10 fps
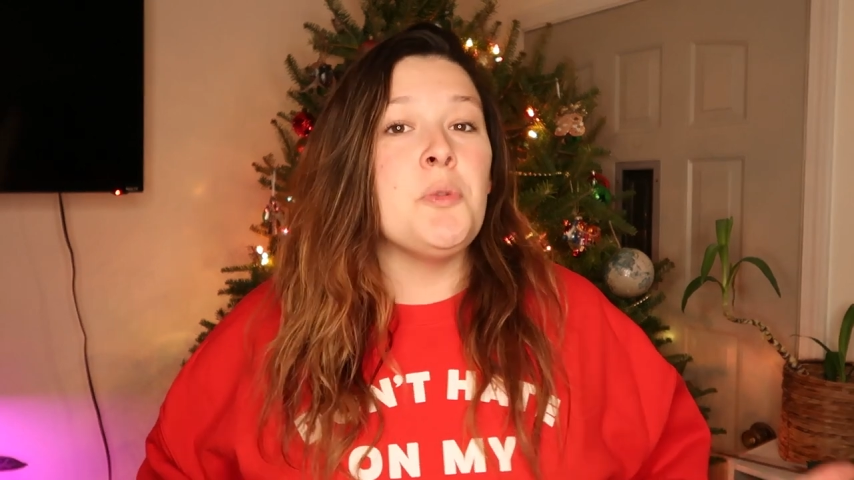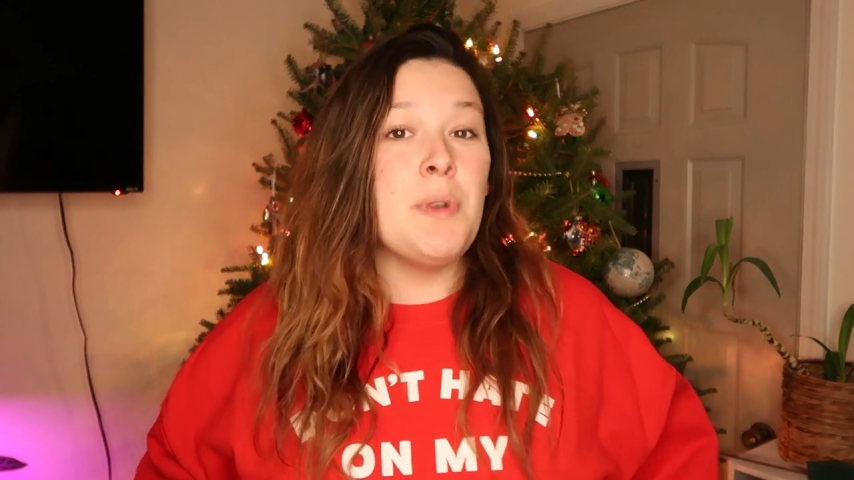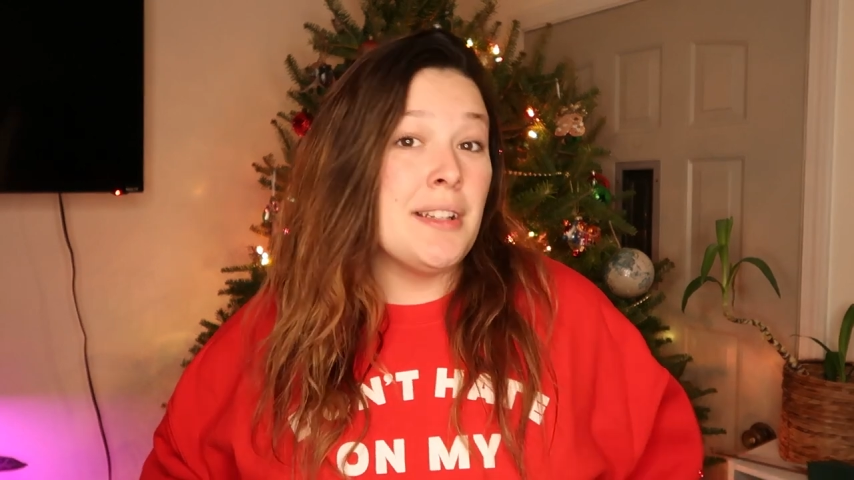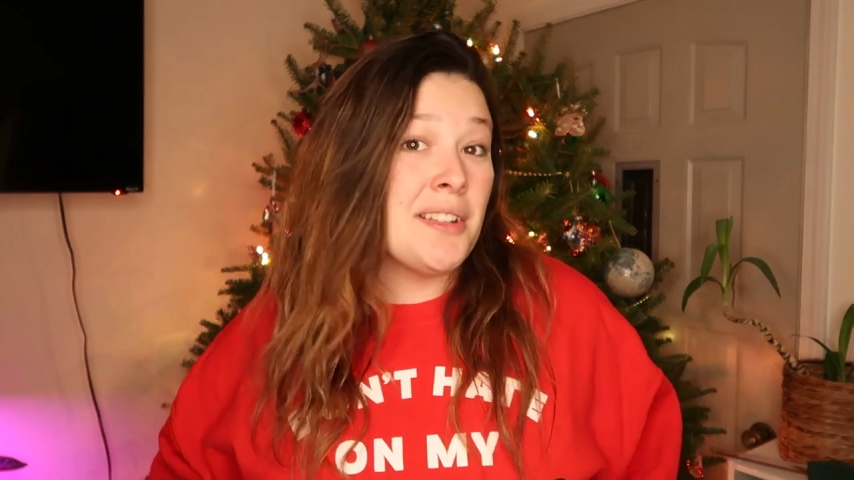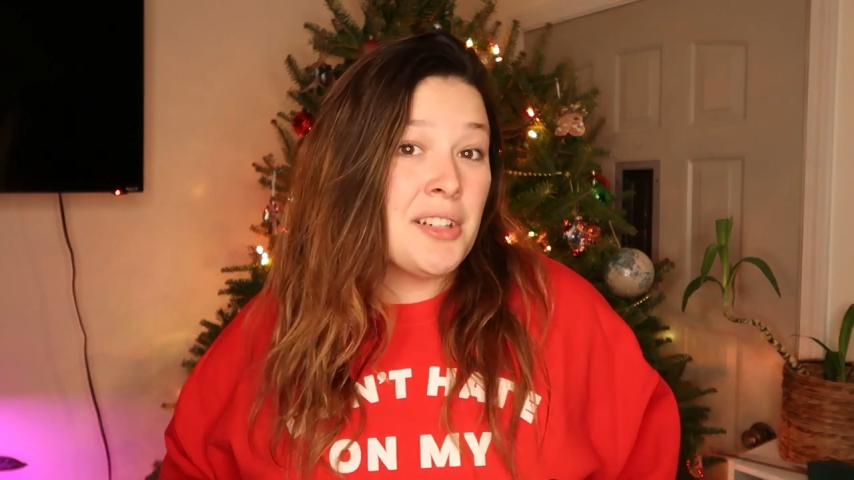to
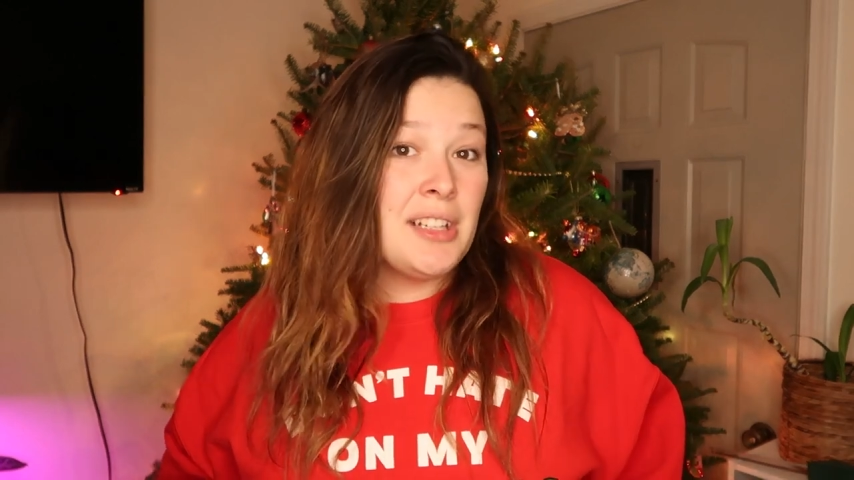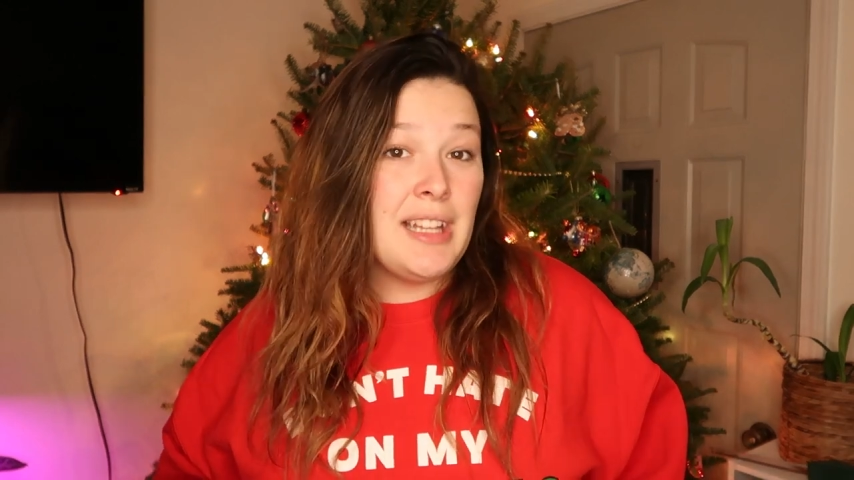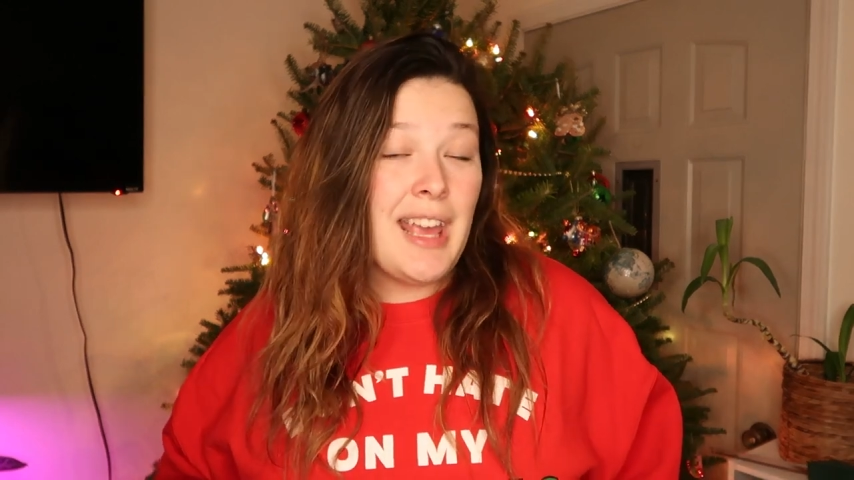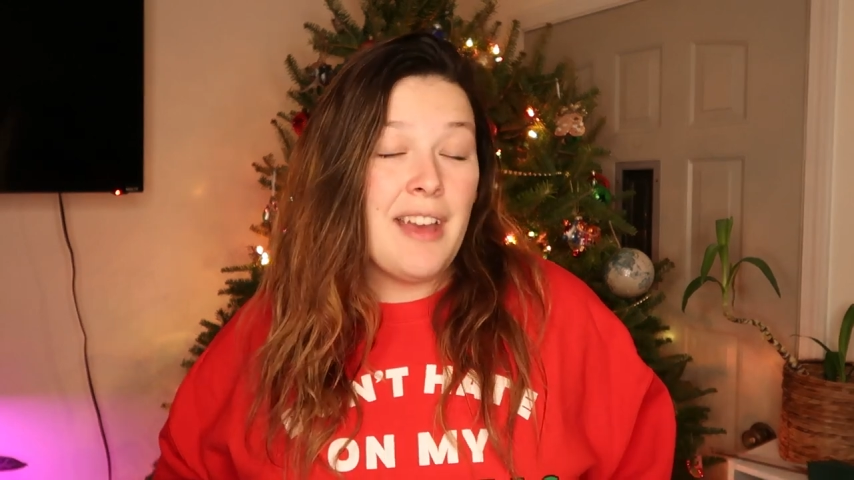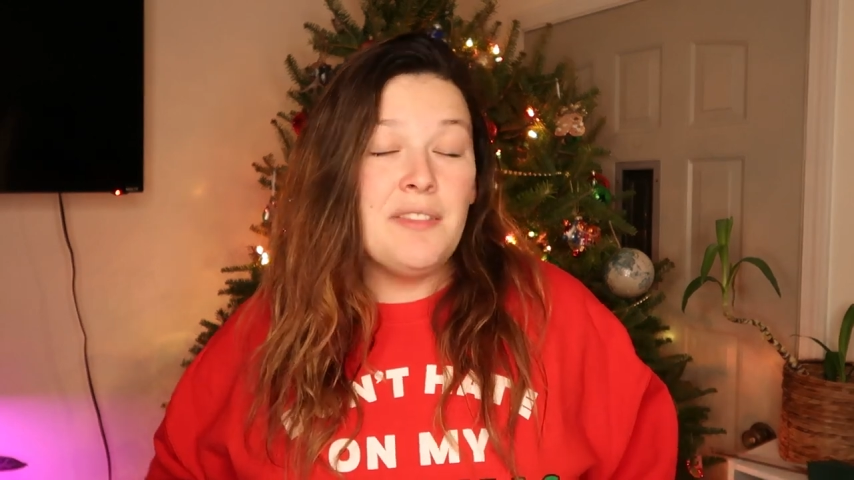win
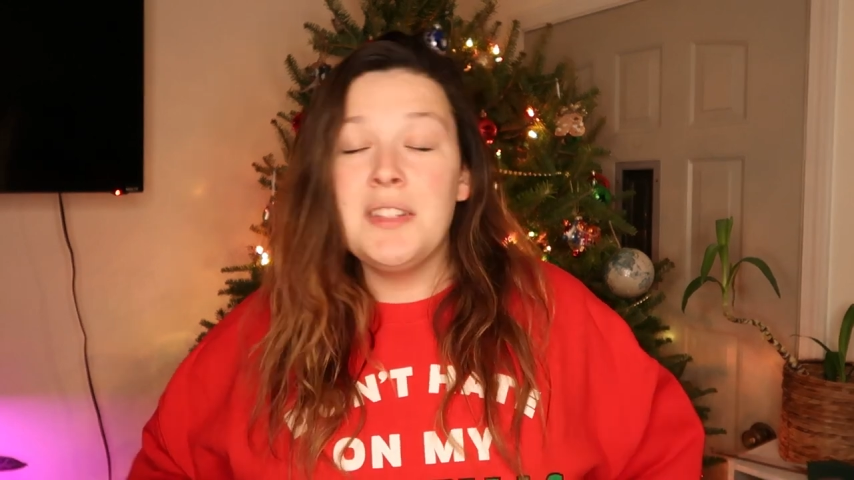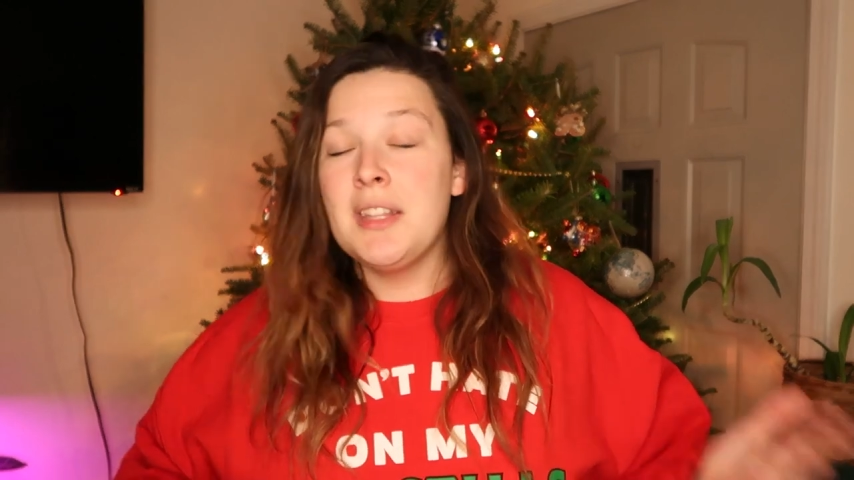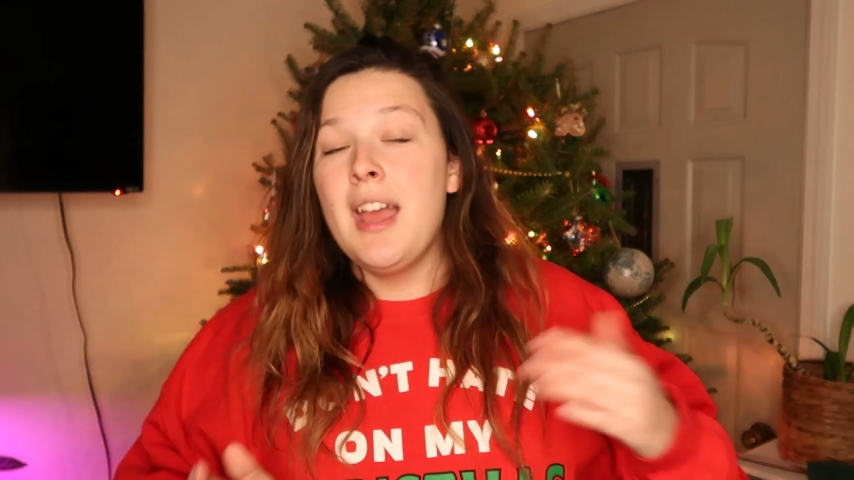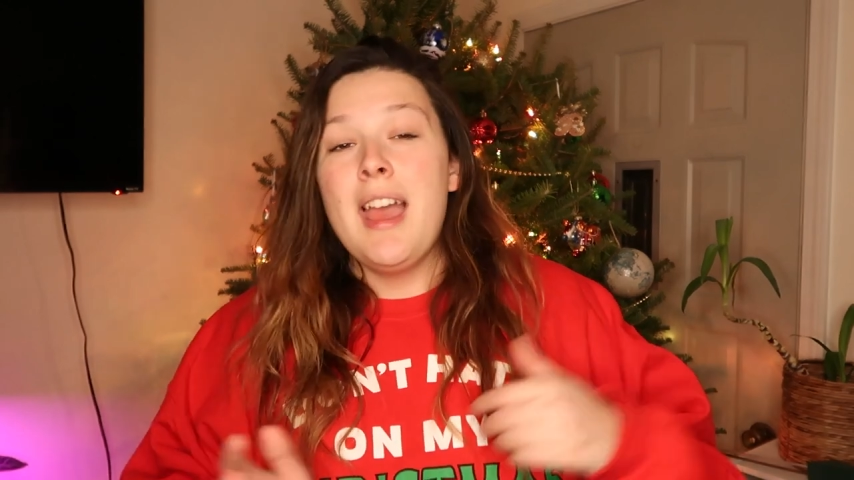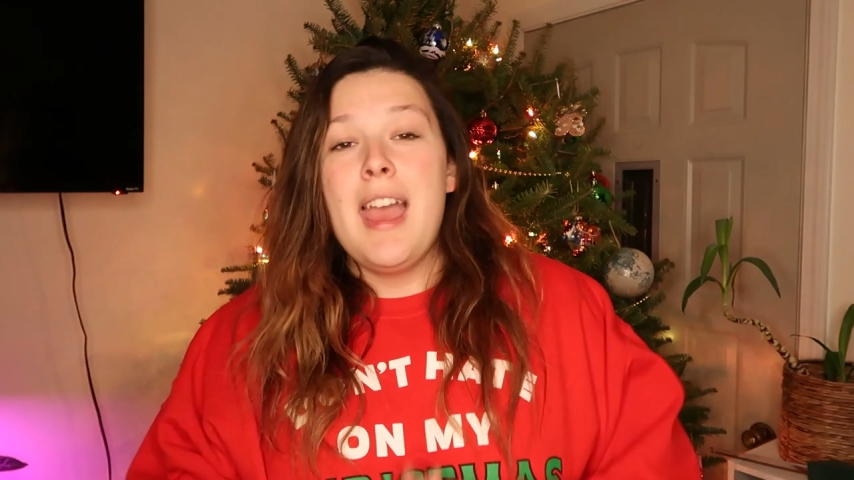certain gifts.